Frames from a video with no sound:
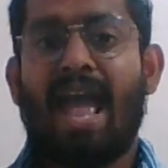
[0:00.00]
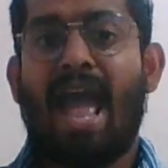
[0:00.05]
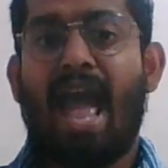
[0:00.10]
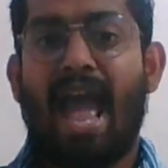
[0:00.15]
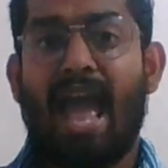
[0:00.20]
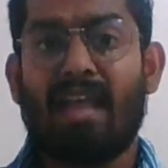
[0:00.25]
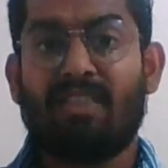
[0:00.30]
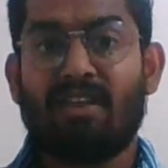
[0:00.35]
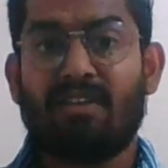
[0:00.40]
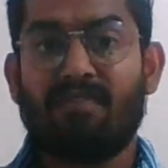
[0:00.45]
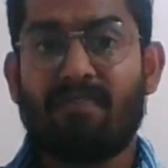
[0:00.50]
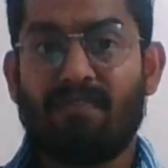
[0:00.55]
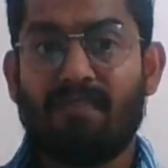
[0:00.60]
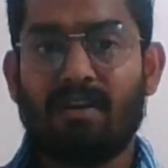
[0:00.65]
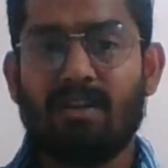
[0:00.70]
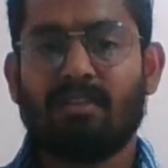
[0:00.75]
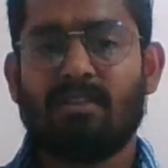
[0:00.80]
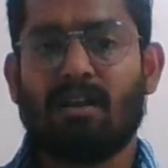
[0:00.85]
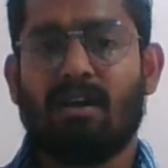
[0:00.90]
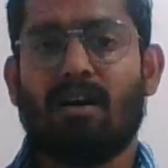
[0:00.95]
And then
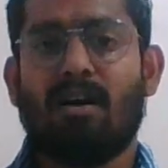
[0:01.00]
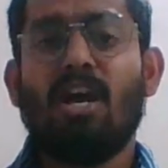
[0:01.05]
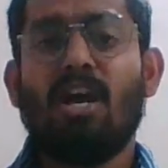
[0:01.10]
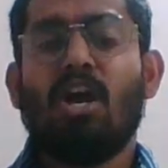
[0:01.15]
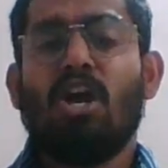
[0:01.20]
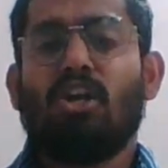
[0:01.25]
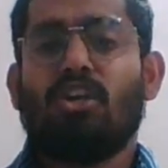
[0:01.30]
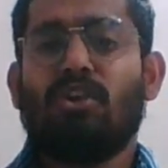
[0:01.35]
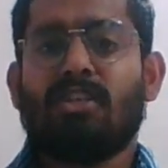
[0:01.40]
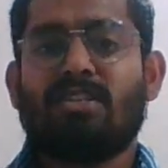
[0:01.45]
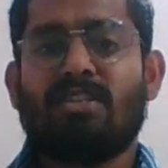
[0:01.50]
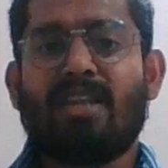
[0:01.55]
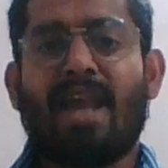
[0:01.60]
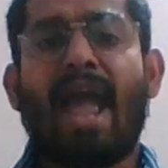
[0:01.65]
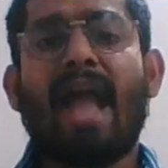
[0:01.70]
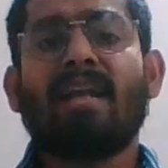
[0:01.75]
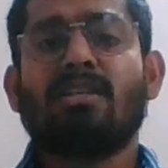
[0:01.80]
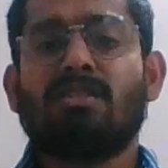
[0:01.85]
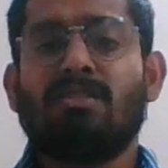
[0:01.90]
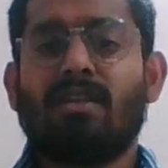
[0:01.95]
further, your
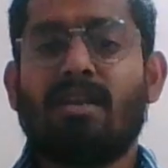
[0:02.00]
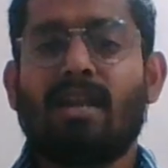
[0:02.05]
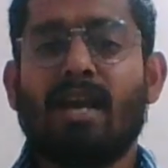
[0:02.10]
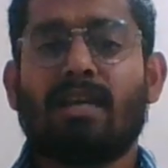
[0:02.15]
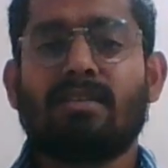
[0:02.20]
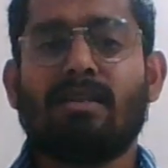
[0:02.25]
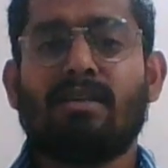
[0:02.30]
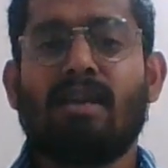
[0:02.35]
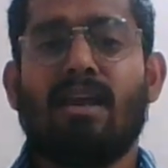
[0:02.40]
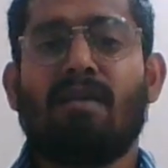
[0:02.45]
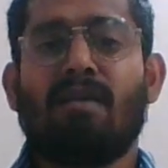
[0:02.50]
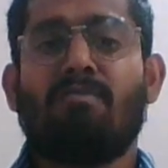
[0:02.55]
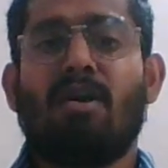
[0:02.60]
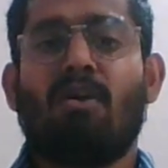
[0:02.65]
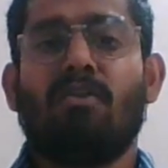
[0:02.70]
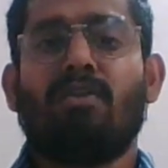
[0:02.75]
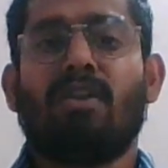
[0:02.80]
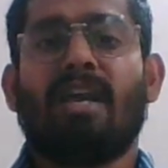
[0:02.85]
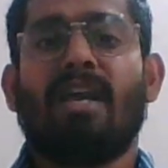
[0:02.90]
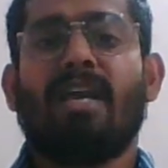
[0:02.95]
tax deduction
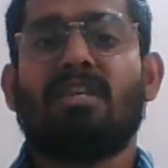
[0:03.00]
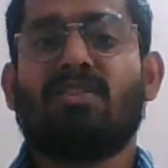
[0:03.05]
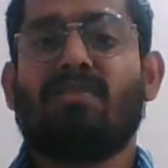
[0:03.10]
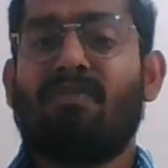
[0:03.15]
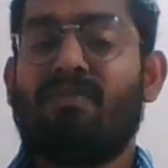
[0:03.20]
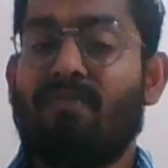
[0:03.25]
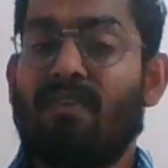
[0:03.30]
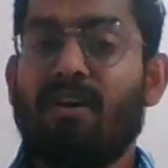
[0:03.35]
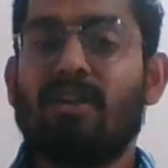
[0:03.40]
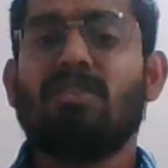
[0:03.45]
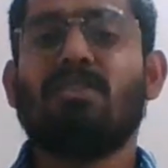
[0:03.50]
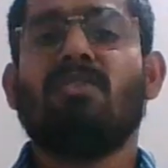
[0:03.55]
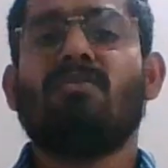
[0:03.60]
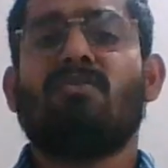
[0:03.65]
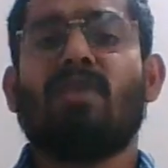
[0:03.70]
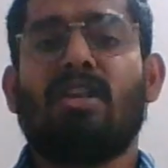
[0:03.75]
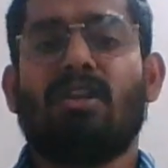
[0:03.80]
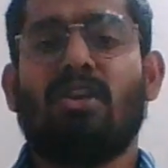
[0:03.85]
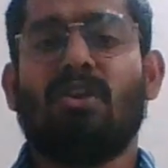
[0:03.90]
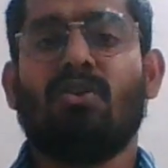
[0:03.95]
amount is further
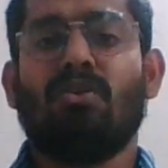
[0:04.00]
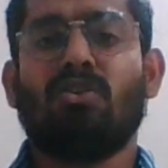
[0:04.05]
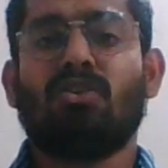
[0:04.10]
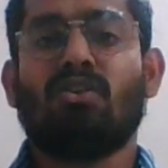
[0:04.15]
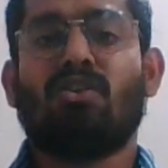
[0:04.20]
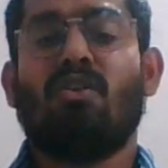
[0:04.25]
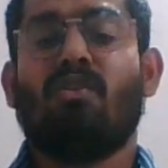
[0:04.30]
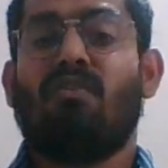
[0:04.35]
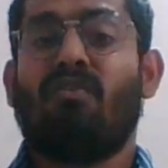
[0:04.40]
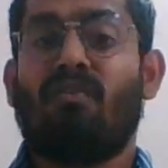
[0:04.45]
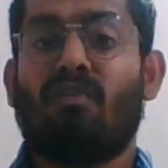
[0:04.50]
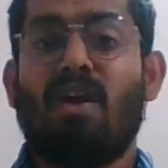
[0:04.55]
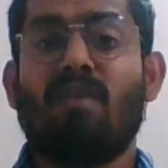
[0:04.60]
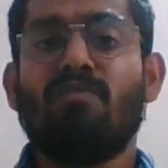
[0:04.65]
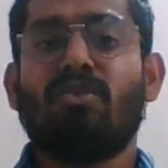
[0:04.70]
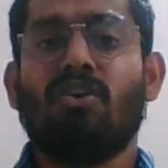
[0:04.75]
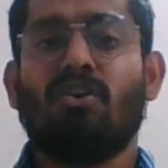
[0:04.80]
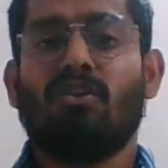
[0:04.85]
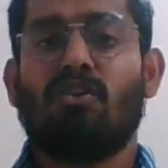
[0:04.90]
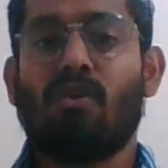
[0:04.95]
reduced from
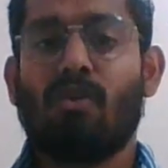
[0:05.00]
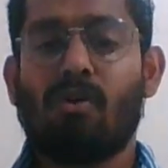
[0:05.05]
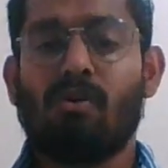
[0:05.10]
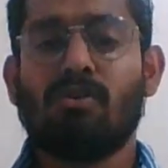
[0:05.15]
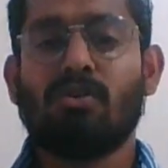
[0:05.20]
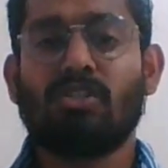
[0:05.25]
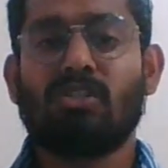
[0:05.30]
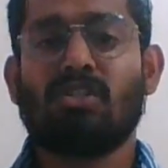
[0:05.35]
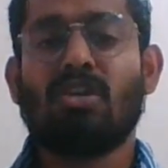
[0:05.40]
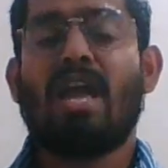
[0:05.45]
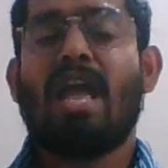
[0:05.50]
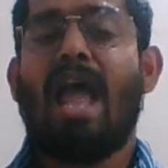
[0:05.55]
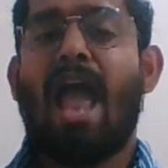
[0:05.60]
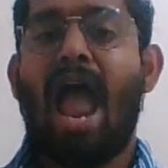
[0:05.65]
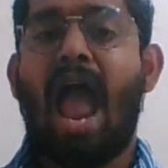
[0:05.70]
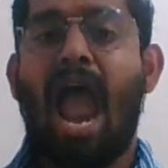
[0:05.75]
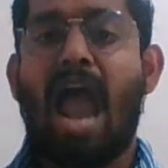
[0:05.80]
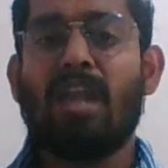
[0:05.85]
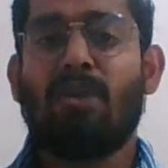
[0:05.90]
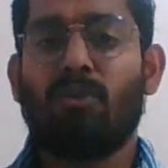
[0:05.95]
your gross
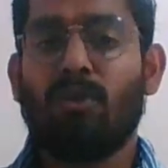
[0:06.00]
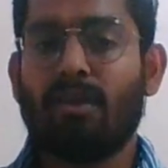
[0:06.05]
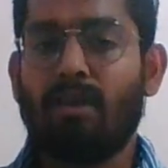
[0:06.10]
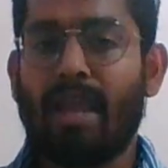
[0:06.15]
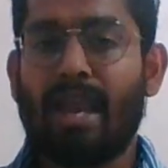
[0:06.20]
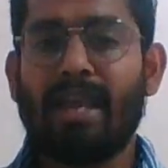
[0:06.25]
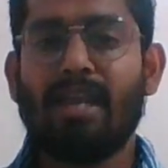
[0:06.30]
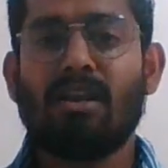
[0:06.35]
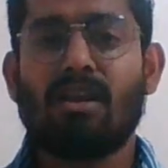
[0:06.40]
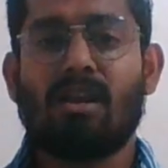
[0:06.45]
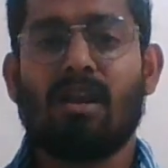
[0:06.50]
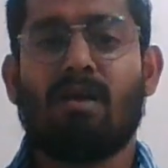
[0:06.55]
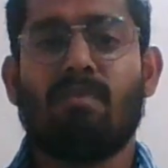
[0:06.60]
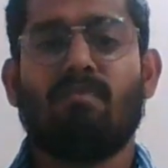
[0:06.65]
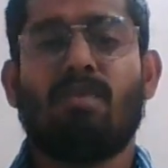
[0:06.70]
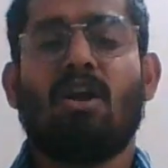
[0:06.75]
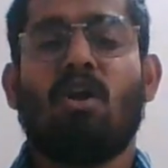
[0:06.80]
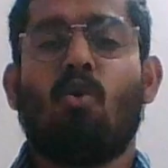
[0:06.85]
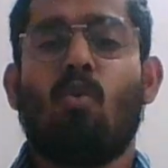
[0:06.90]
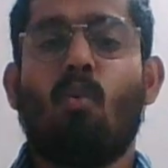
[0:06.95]
annual
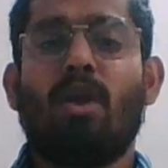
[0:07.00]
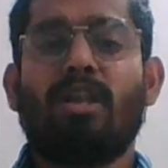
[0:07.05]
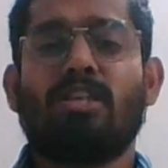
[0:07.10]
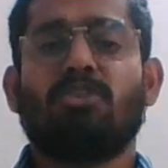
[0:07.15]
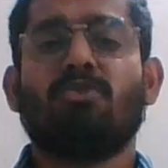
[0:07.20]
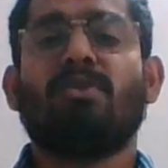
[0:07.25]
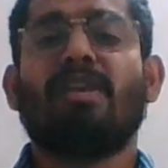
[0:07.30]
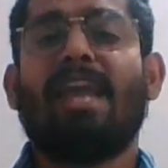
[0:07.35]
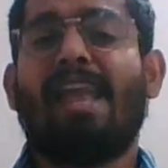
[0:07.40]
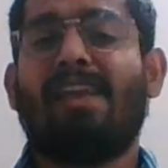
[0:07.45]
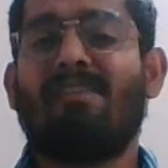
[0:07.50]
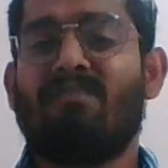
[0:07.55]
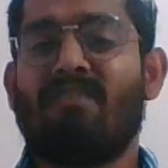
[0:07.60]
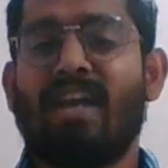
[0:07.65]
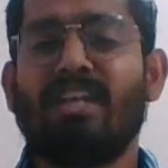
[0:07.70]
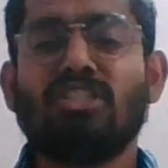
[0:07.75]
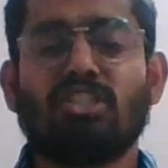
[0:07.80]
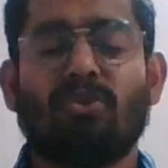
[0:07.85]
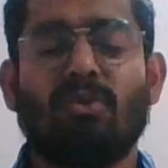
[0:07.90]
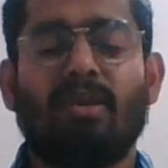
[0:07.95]
income, which would
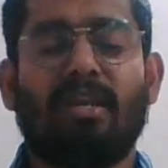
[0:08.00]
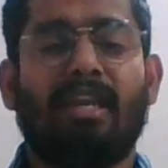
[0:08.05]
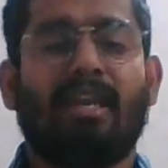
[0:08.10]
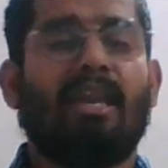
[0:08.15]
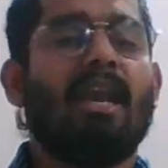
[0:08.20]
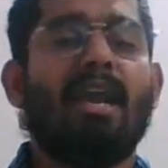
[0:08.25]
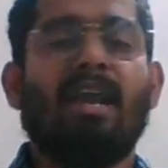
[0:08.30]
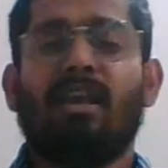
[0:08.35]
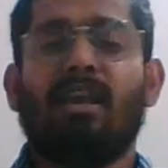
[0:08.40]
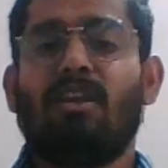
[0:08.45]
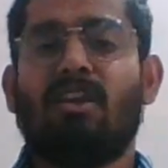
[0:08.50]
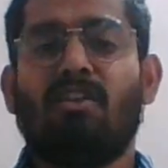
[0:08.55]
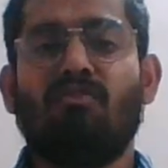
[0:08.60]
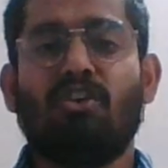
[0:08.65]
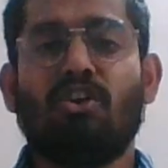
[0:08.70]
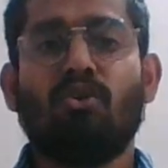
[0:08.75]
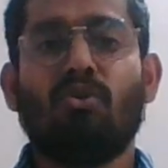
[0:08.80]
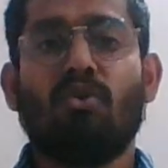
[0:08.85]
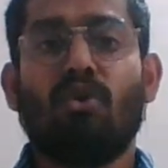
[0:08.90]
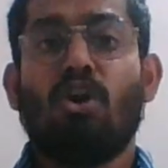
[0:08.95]
eventually give
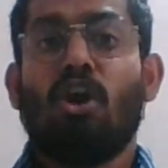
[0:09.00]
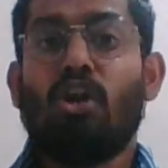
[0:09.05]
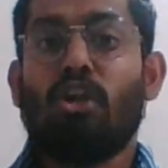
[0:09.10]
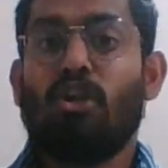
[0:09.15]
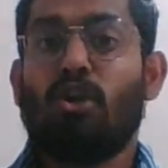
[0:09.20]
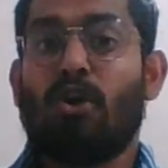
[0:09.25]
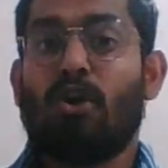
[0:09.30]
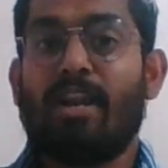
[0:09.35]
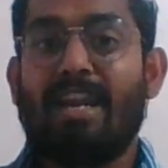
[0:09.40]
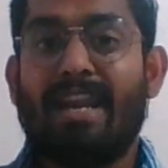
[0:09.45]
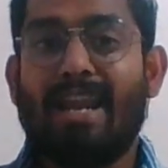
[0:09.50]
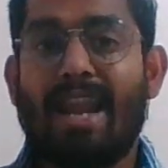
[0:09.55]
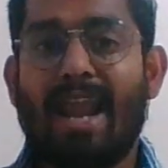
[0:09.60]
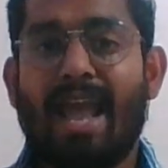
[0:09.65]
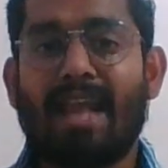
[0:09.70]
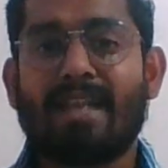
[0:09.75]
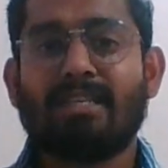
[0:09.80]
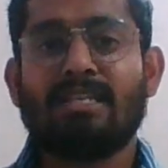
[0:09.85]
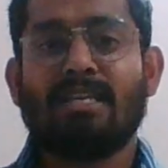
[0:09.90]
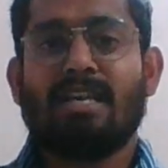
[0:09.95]
you your
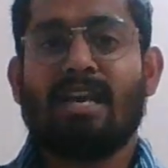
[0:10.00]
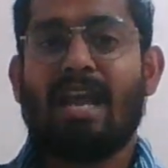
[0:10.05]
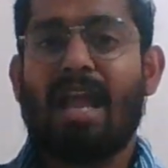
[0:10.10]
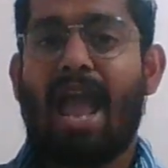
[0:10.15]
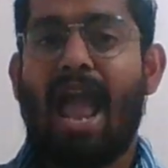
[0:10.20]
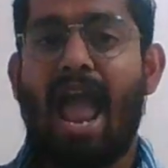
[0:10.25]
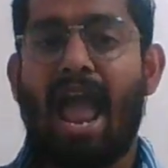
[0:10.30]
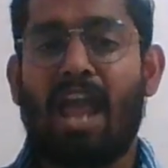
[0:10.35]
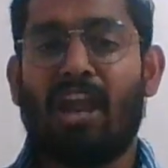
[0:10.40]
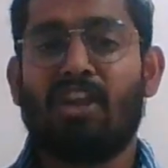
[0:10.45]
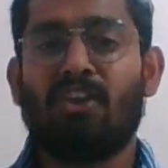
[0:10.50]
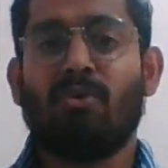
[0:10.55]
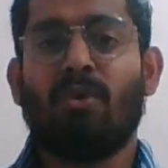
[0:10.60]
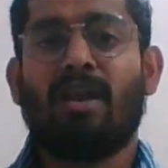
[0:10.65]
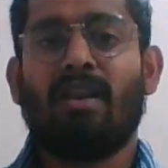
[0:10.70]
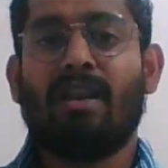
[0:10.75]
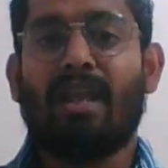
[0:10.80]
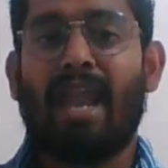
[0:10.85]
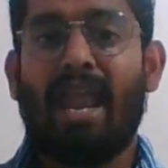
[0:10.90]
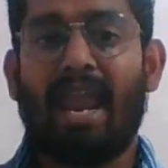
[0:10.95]
net
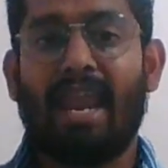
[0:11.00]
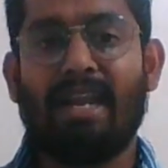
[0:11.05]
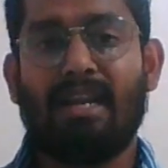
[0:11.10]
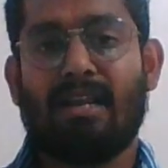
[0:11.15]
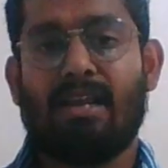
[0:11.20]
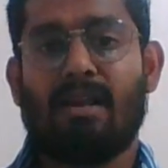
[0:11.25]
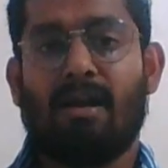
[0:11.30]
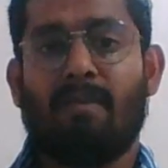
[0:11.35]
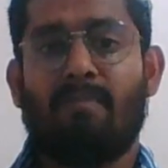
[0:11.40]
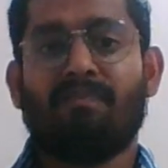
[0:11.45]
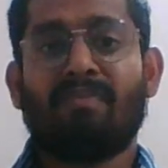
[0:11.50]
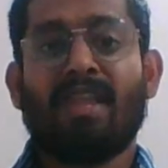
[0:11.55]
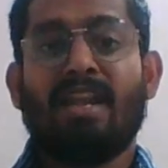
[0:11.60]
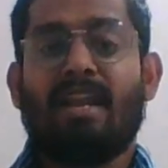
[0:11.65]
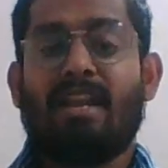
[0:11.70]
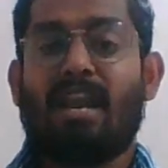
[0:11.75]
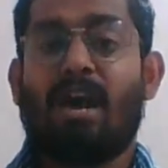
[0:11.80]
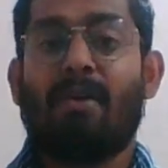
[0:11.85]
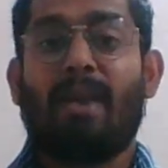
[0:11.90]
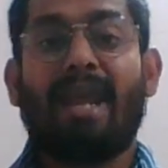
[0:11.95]
annual income.
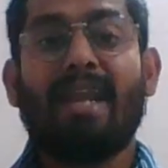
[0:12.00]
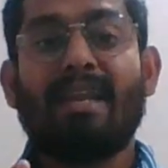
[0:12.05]
Now, it